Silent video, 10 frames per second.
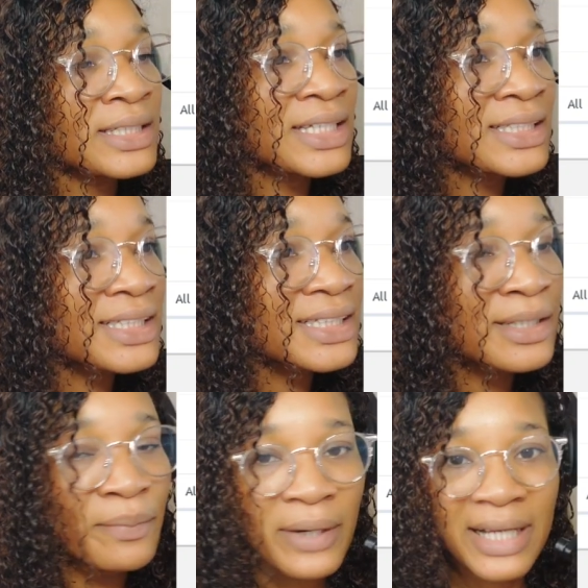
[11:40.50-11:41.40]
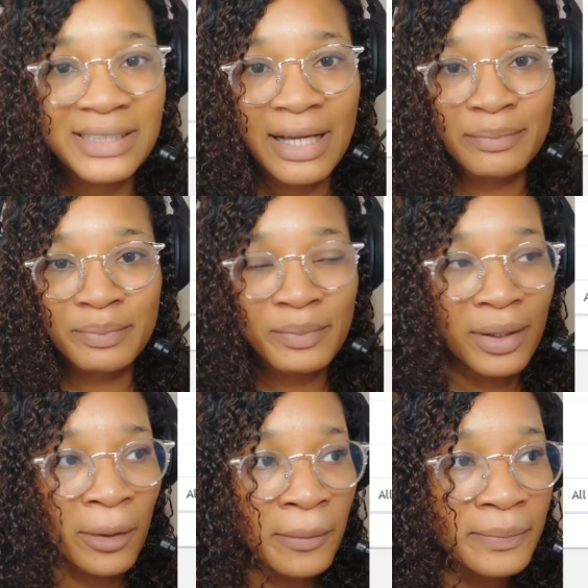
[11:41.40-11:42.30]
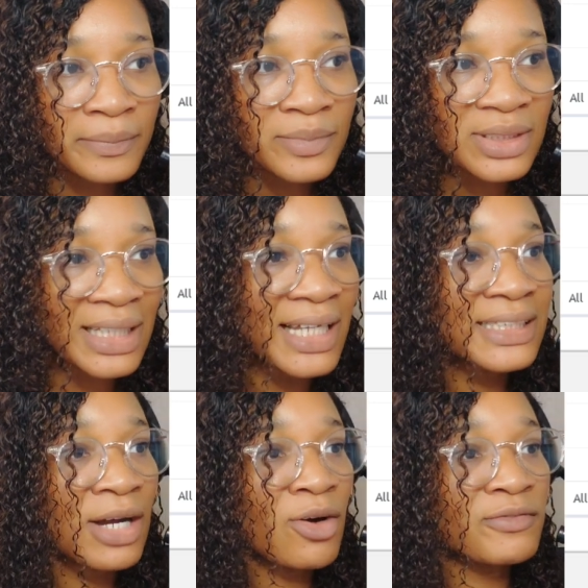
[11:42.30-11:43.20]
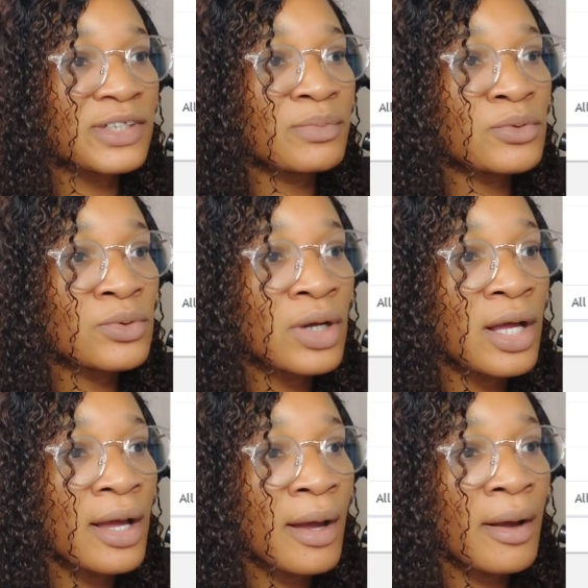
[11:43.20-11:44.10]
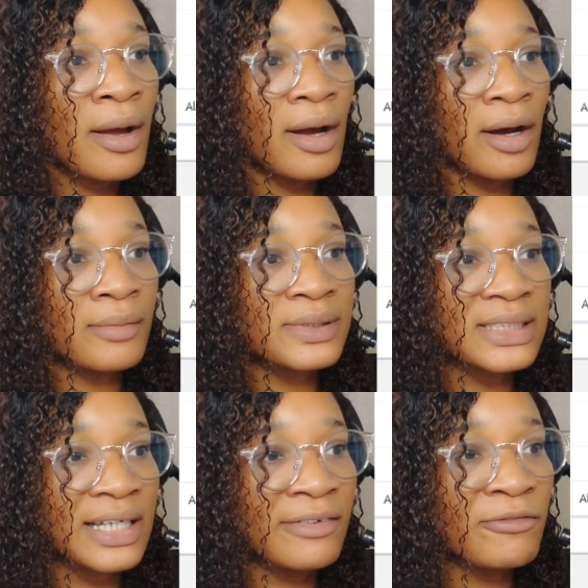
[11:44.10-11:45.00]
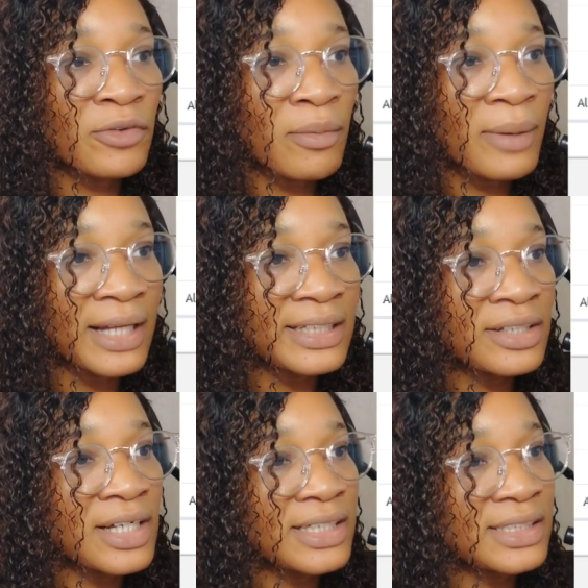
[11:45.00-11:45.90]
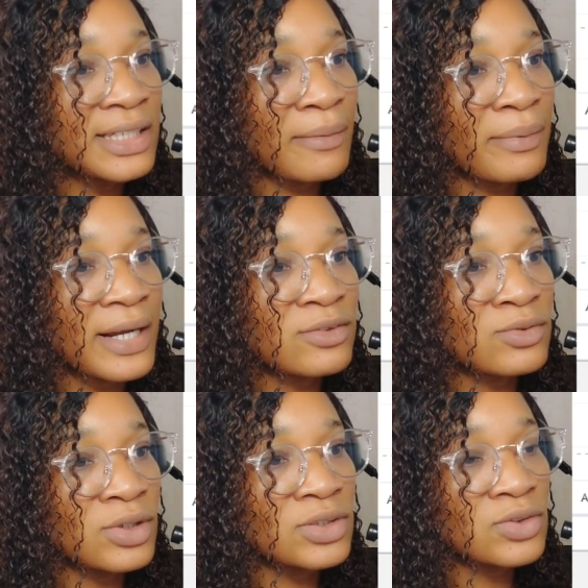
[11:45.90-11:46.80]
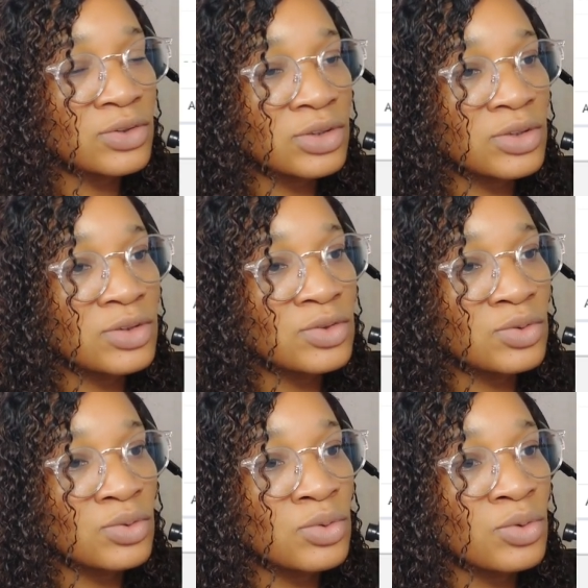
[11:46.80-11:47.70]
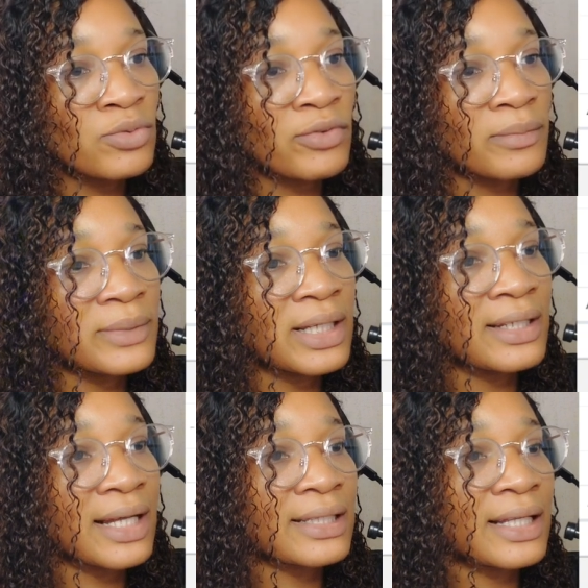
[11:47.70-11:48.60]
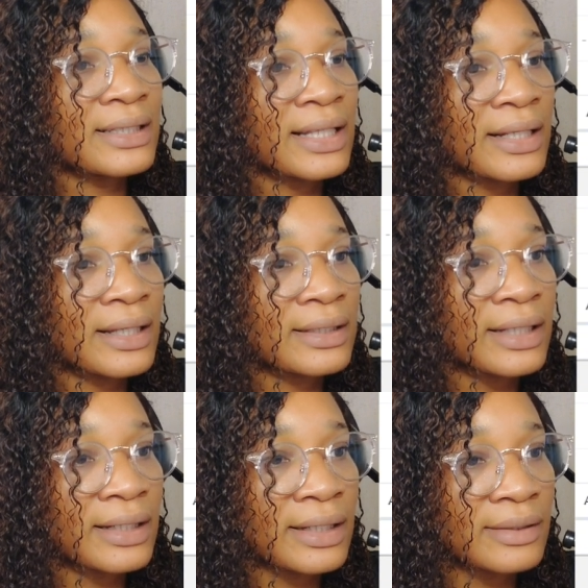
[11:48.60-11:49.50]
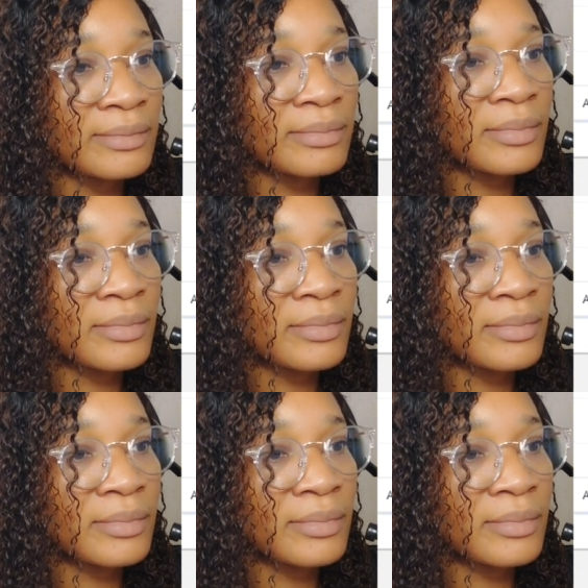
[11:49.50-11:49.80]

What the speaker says: this is a price that sellers are comfortable selling from, and then you can see that price will just continue to go from there like that, like that, like that.